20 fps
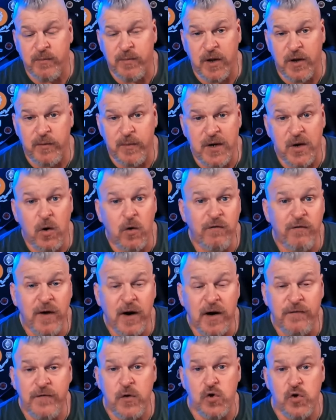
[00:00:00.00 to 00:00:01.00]
bell to be
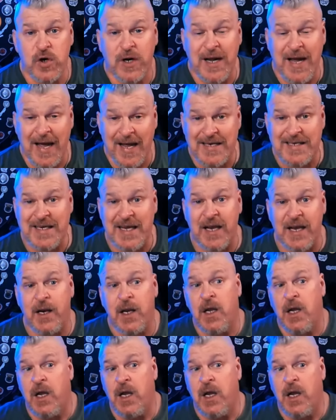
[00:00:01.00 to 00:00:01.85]
notified of future content.